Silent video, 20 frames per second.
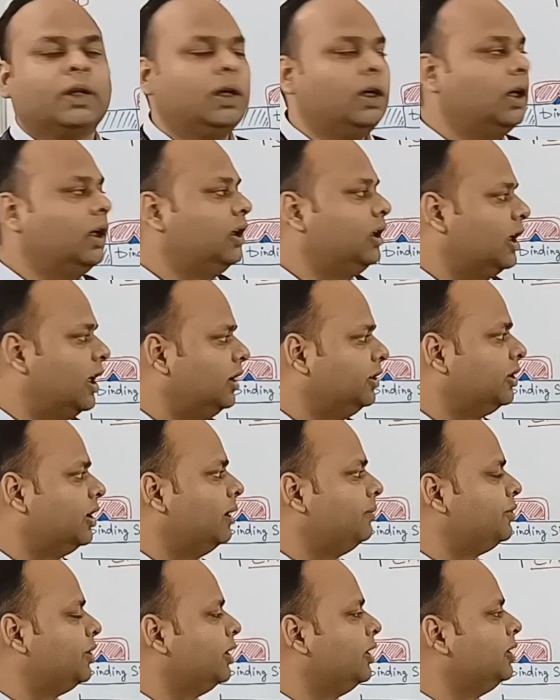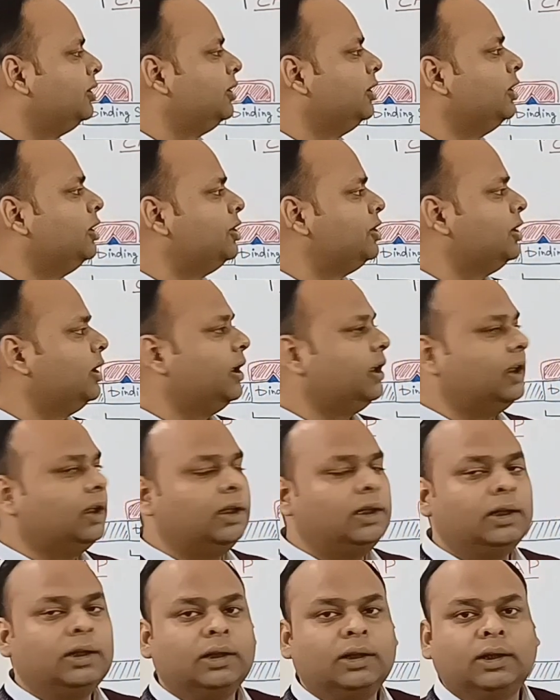Transcription is
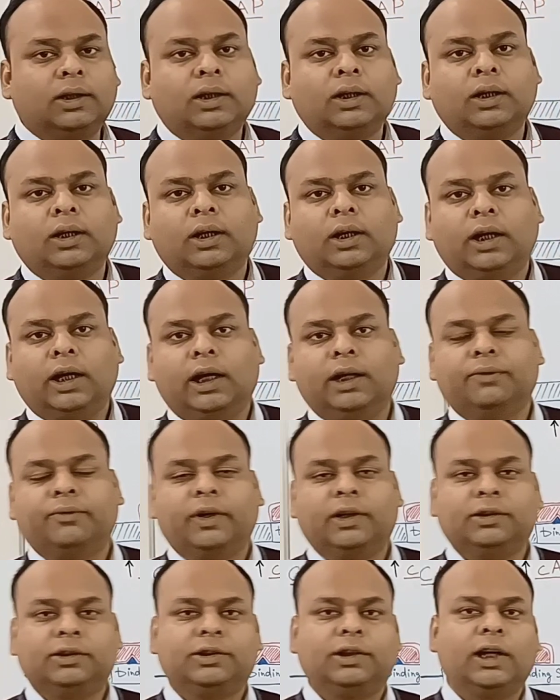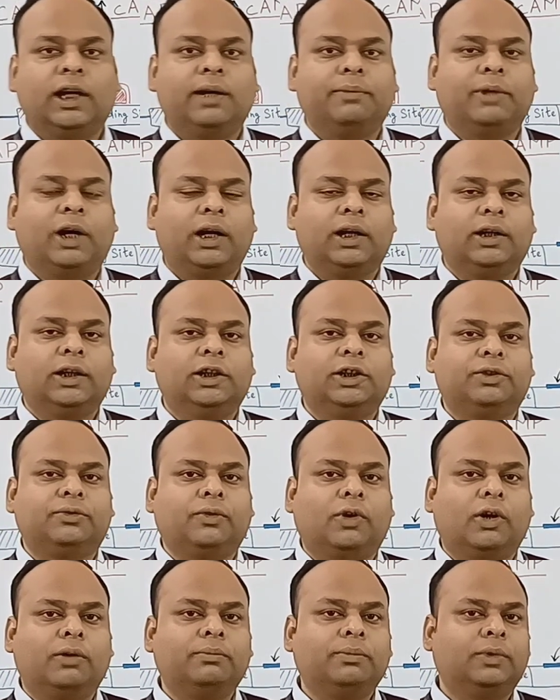initiated, and once the mRNA is
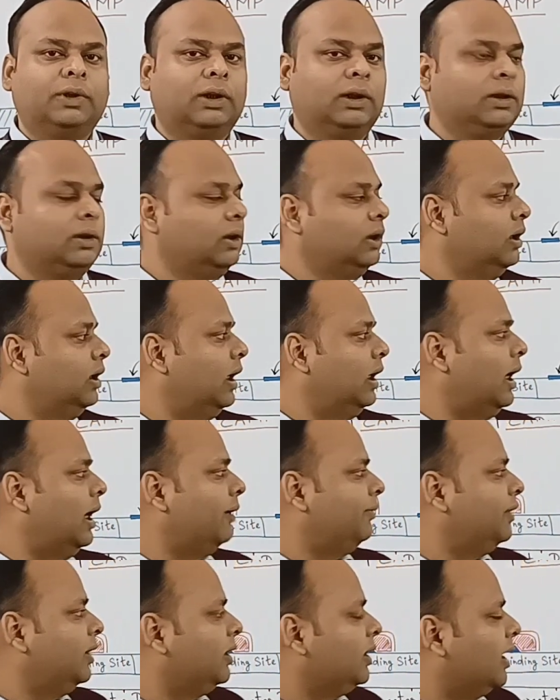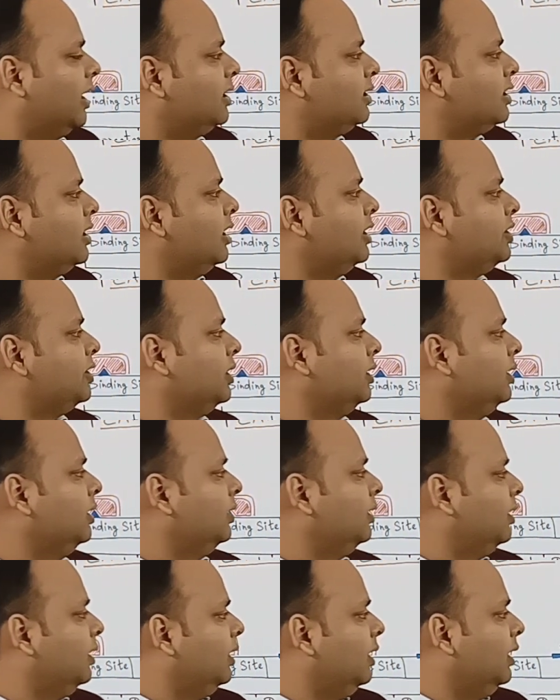formed, after translation,
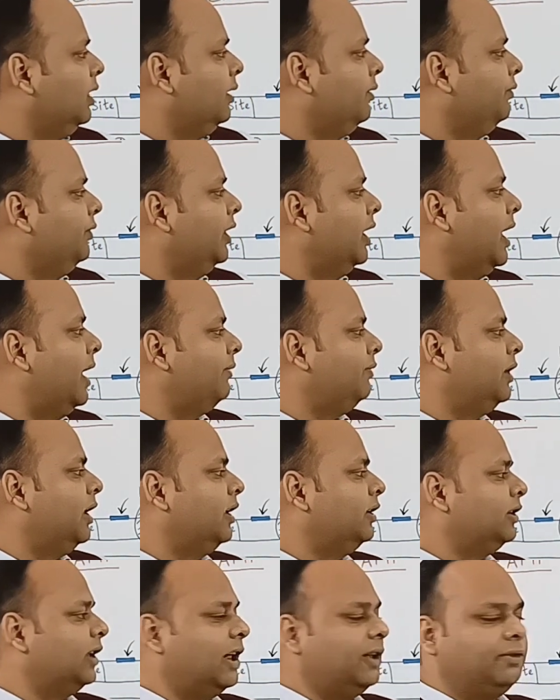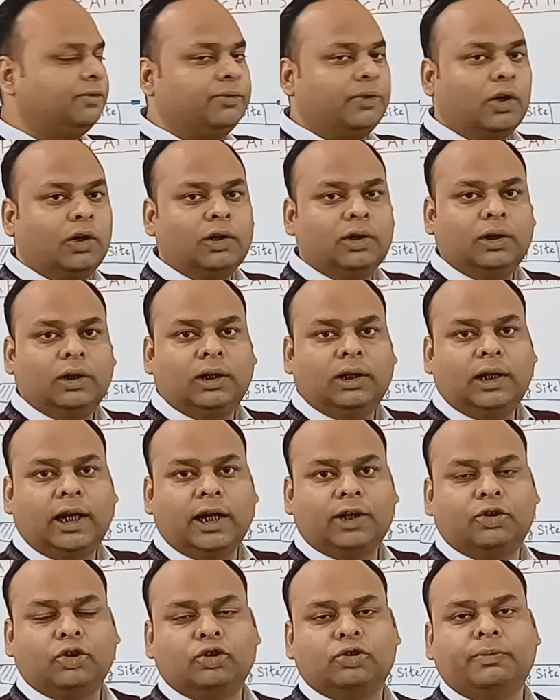we have the enzymes for
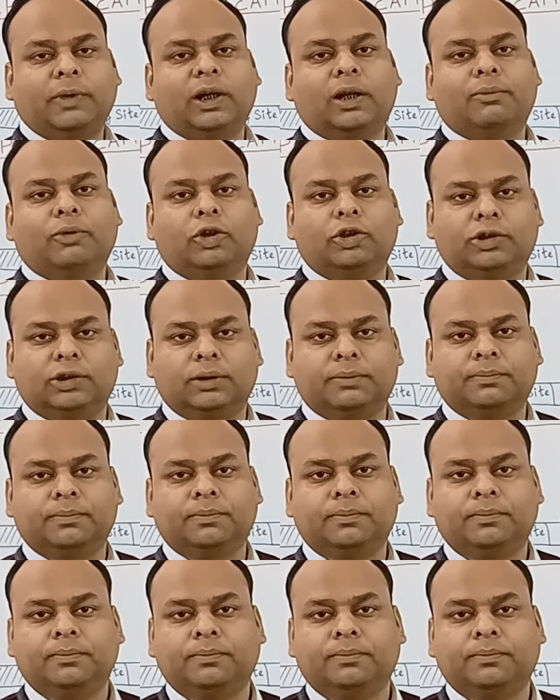lactose metabolism.